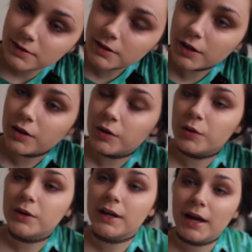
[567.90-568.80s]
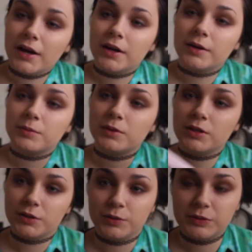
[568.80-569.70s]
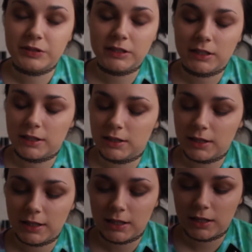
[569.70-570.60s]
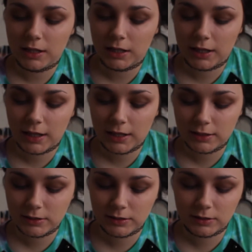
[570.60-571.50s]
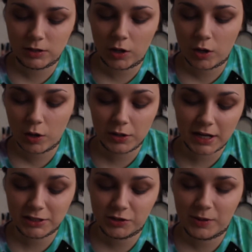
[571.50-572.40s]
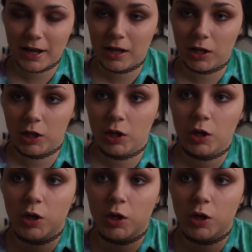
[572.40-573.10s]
So now I'm using the Kiss All Natural